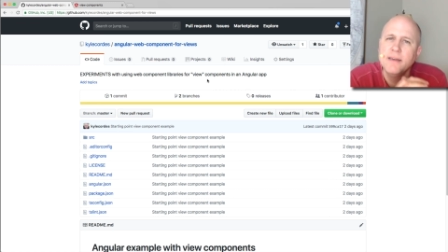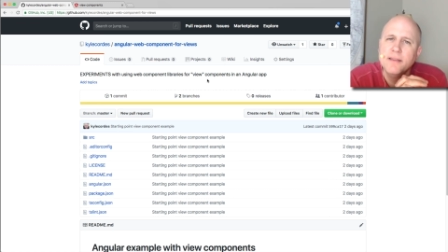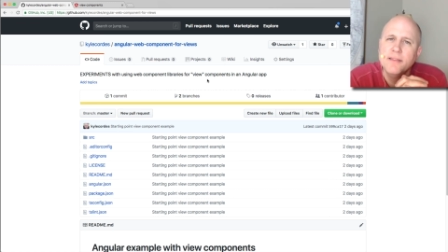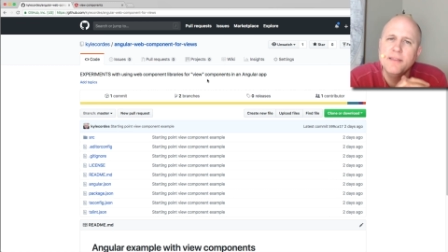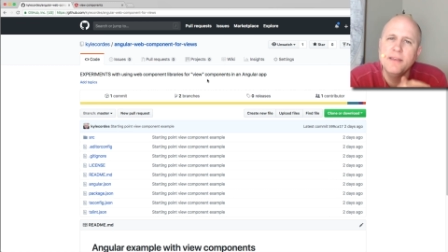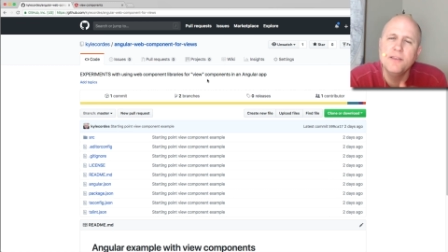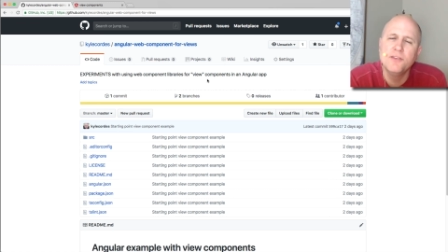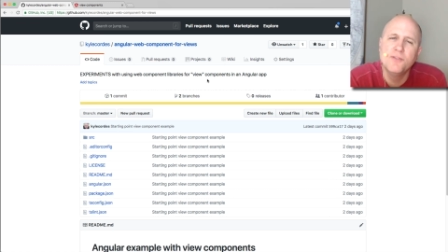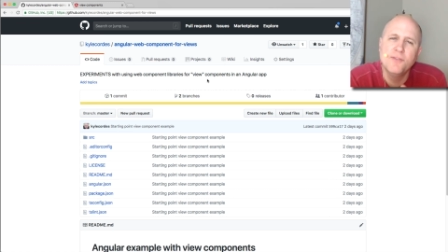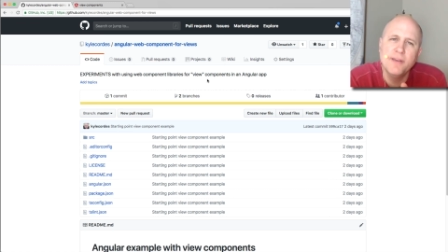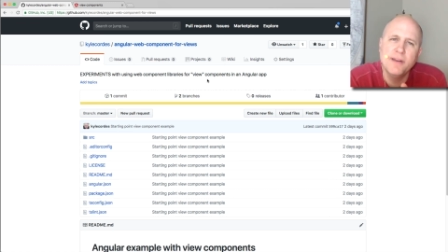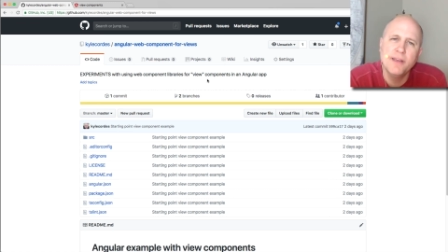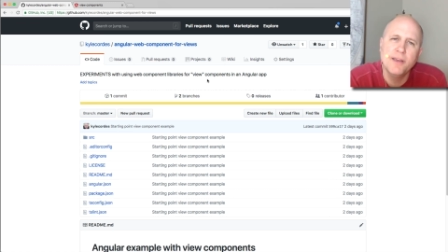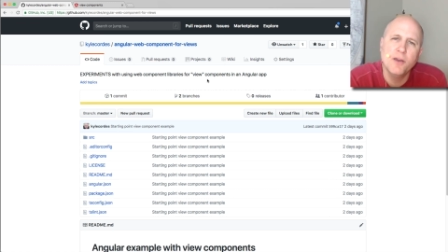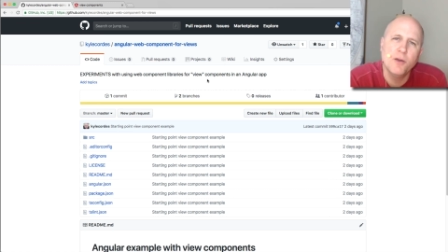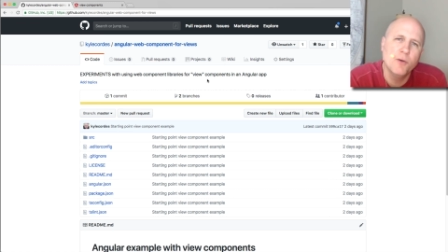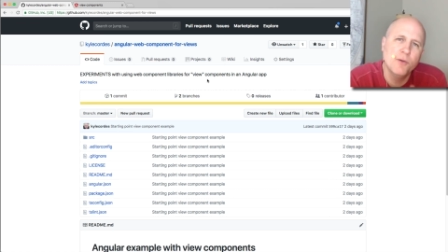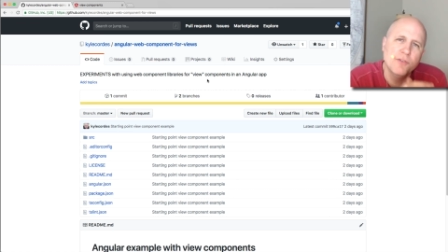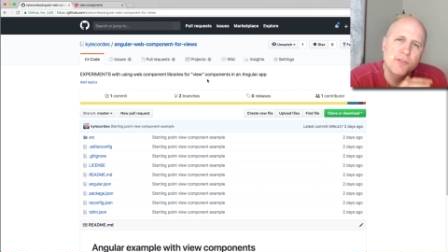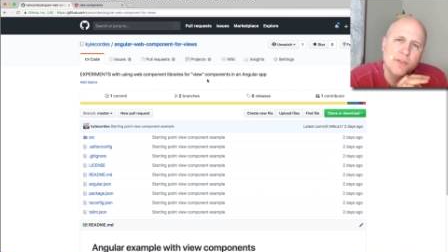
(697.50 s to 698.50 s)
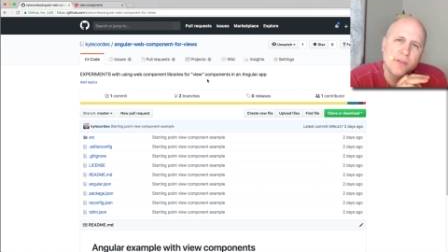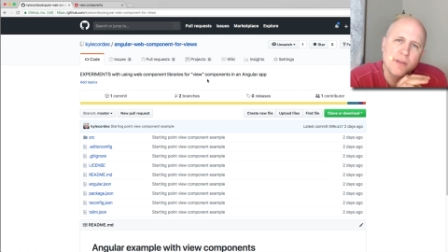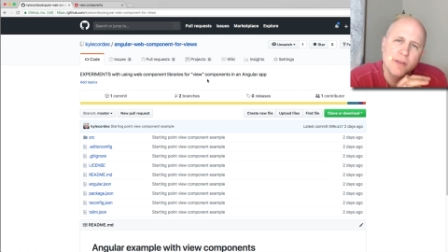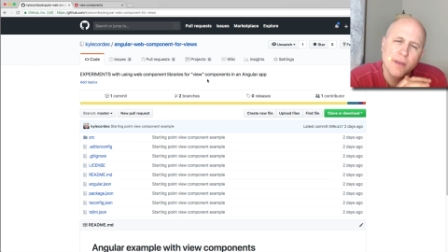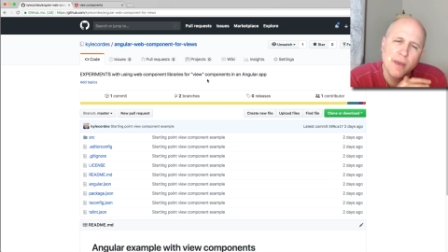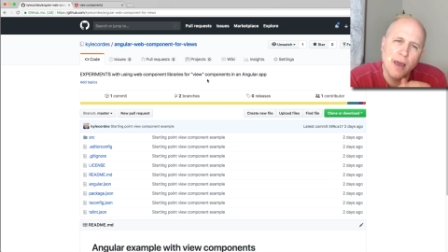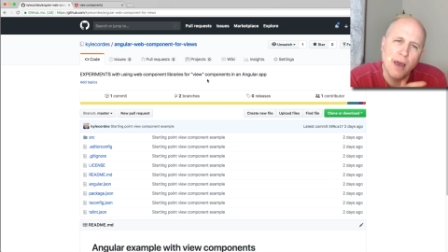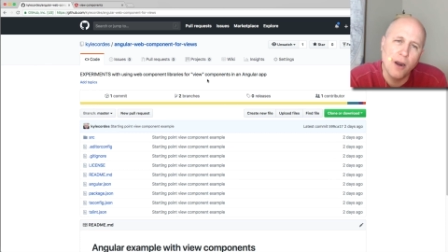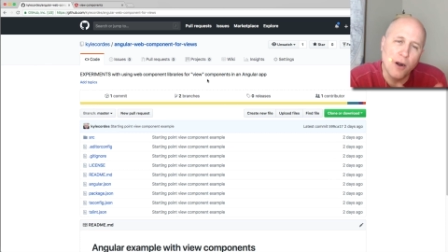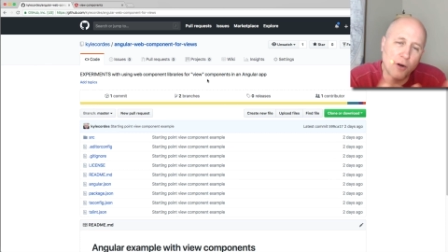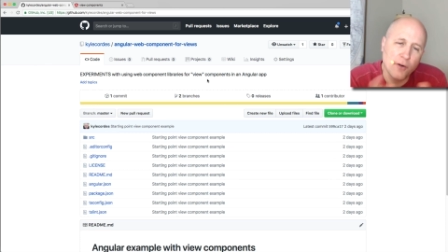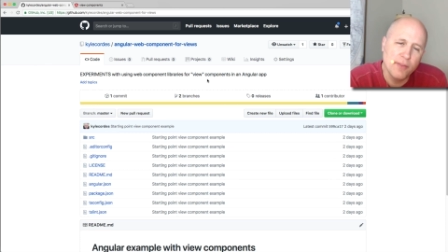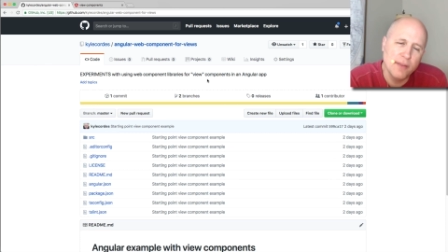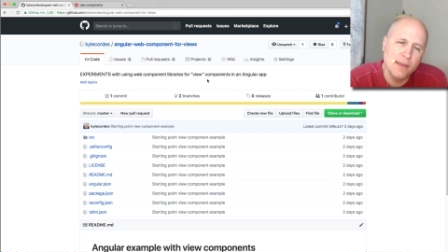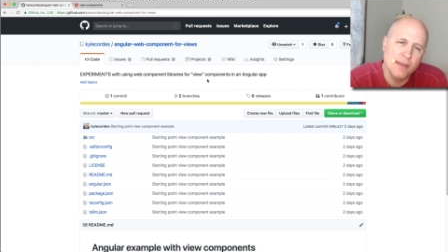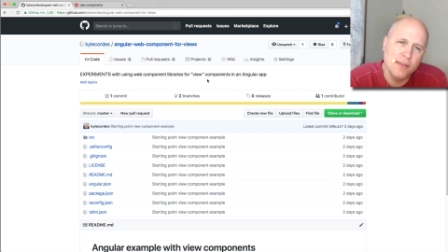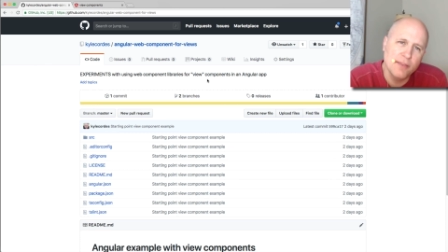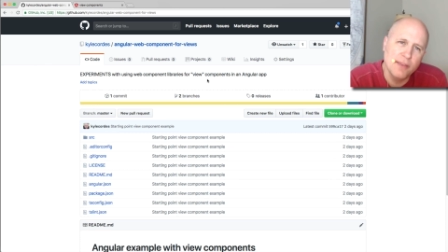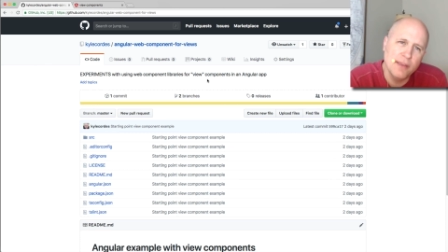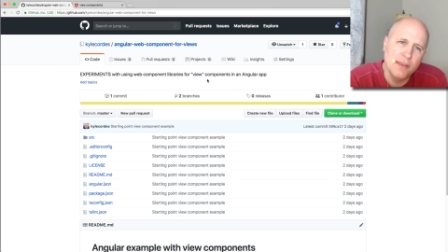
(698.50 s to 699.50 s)
these videos uh, or
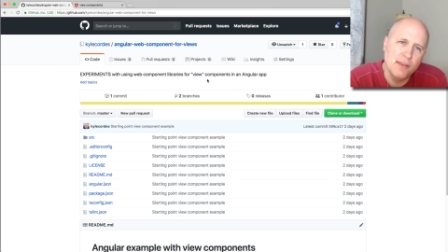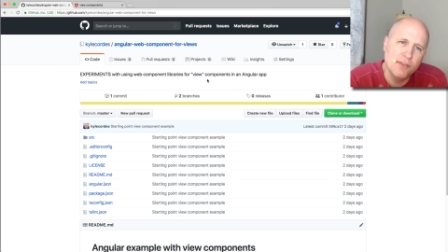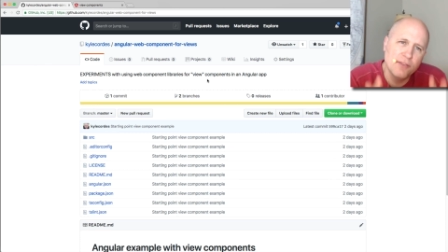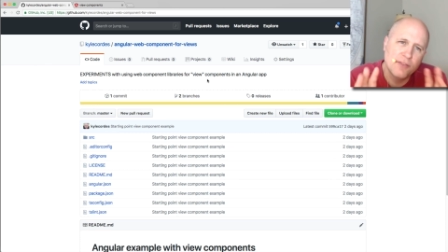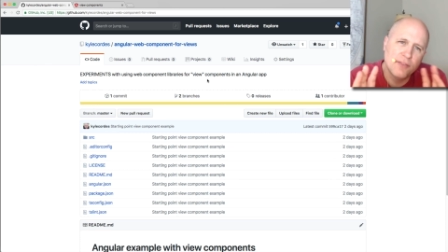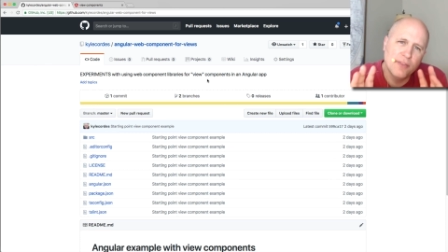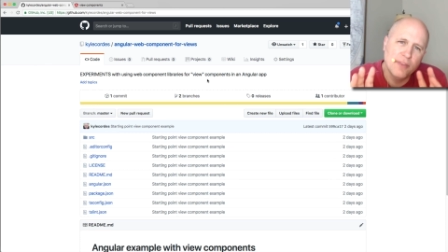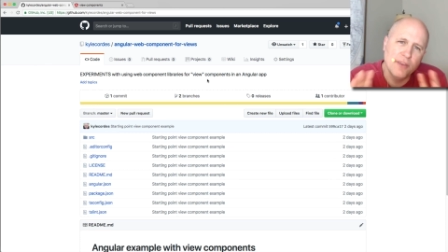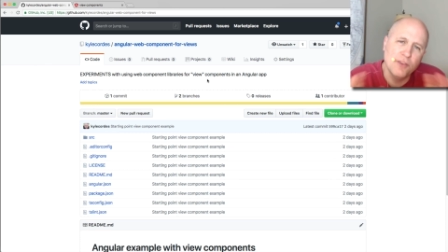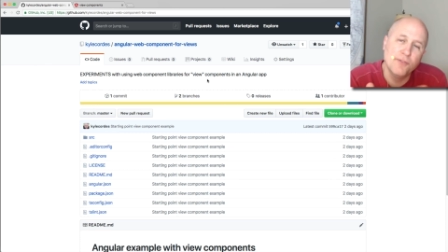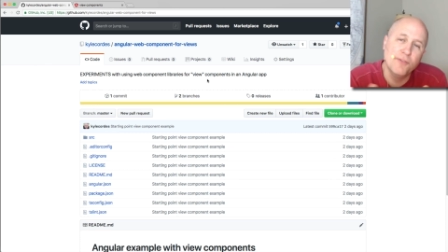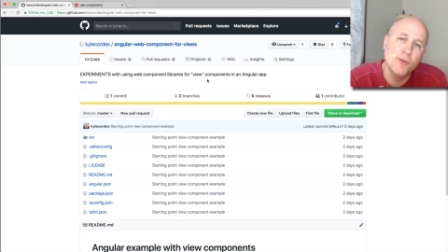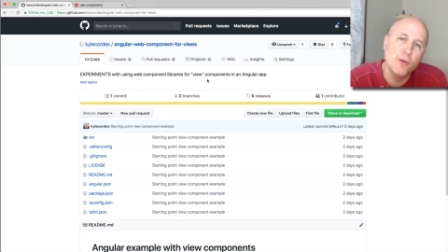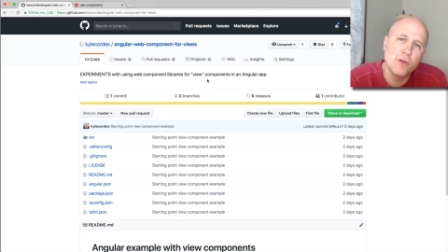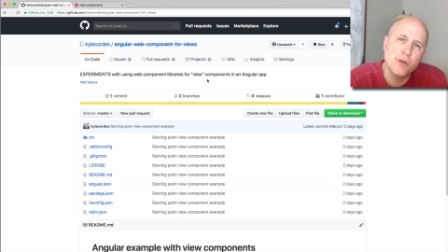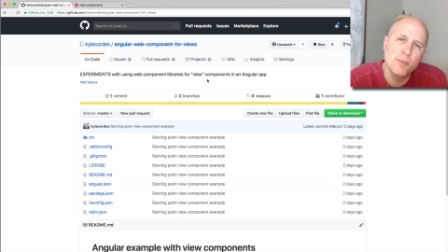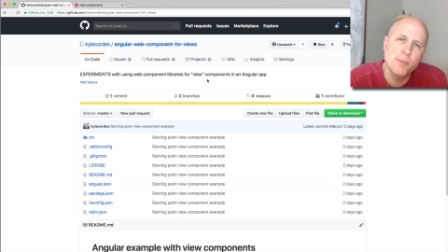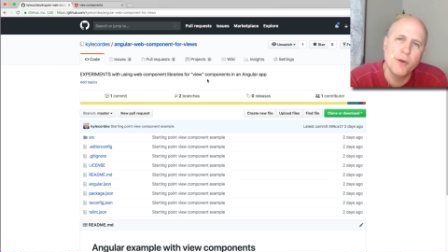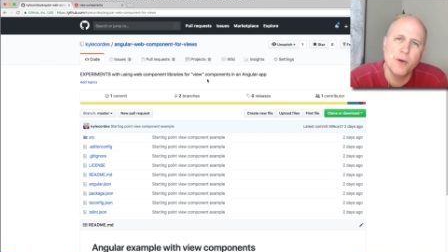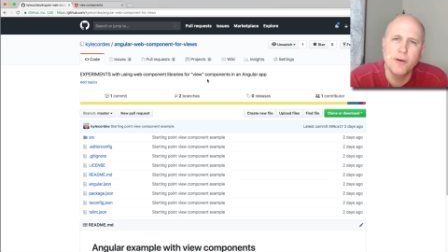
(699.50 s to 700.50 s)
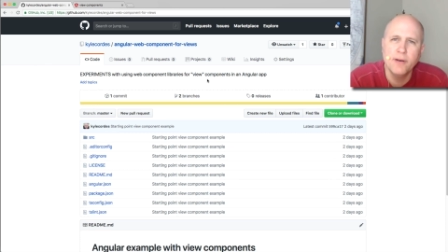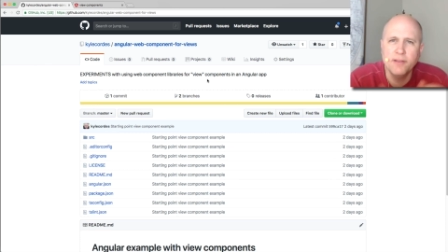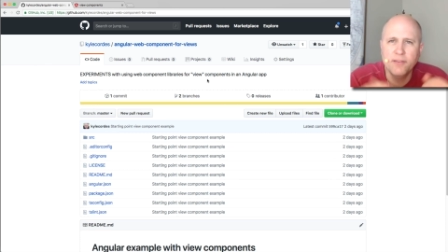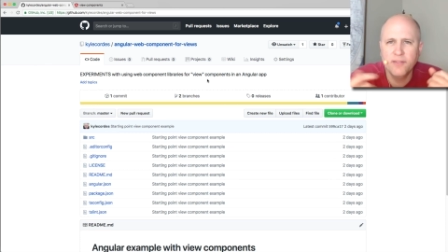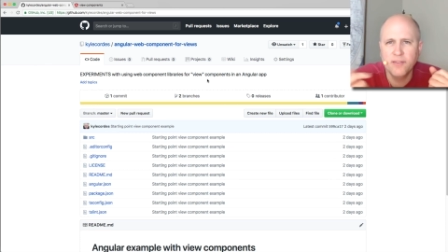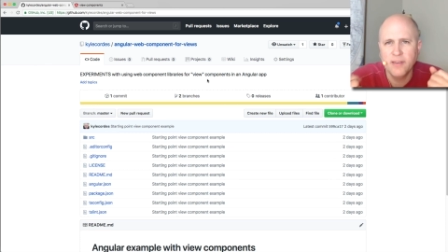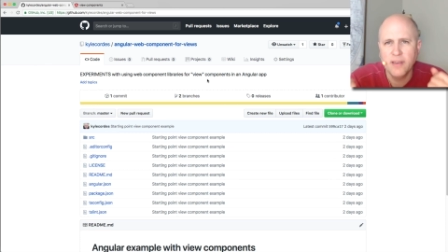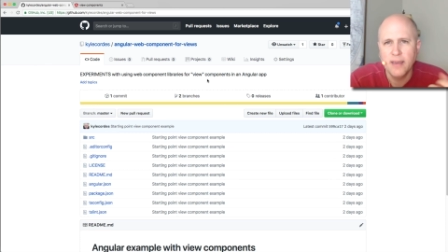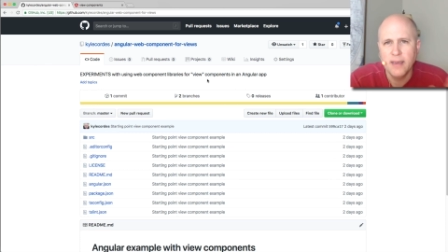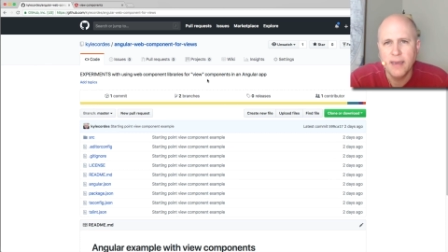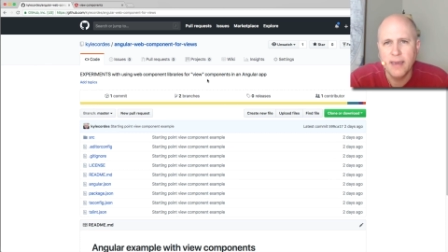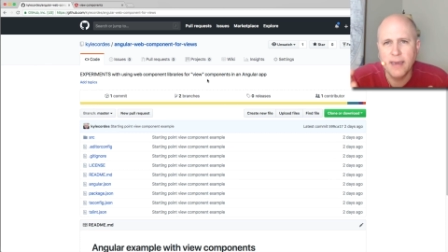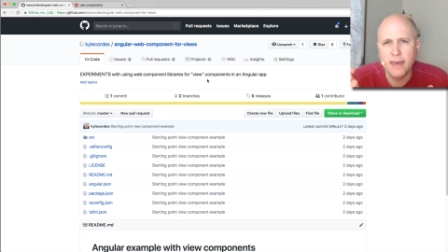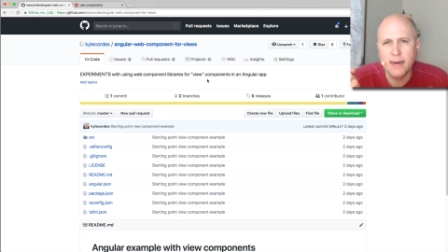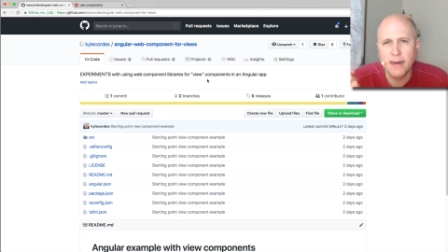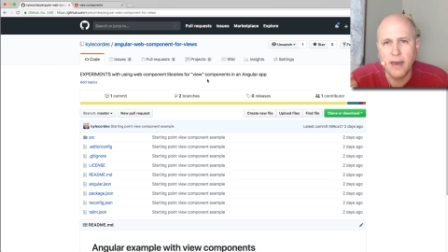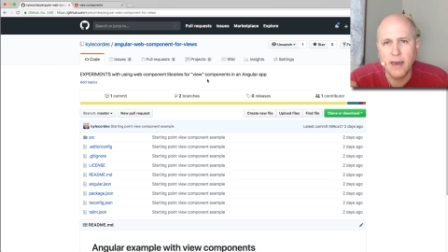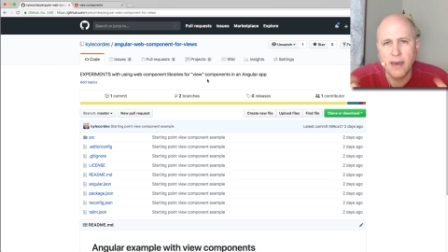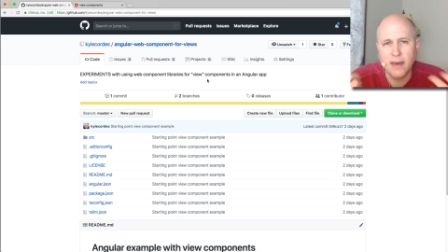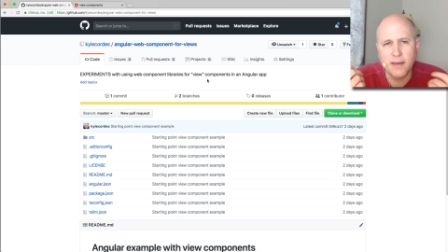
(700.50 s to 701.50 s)
the, these these view components in
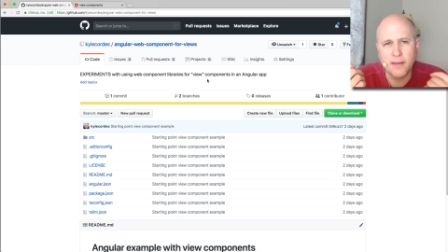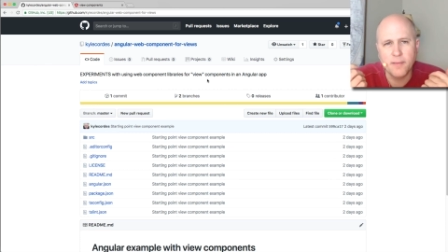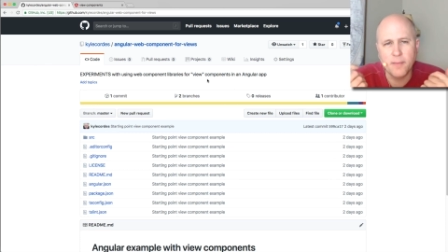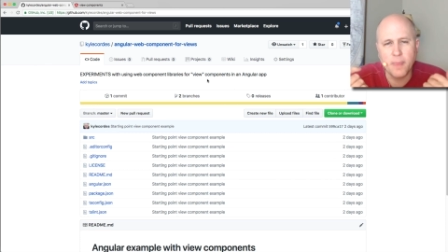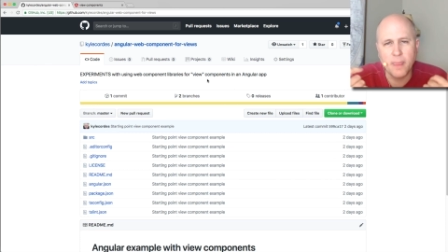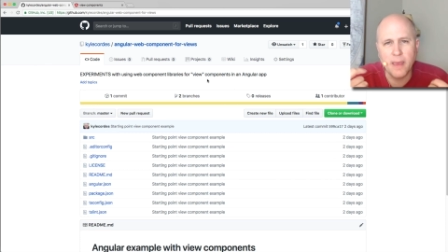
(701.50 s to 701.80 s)
a,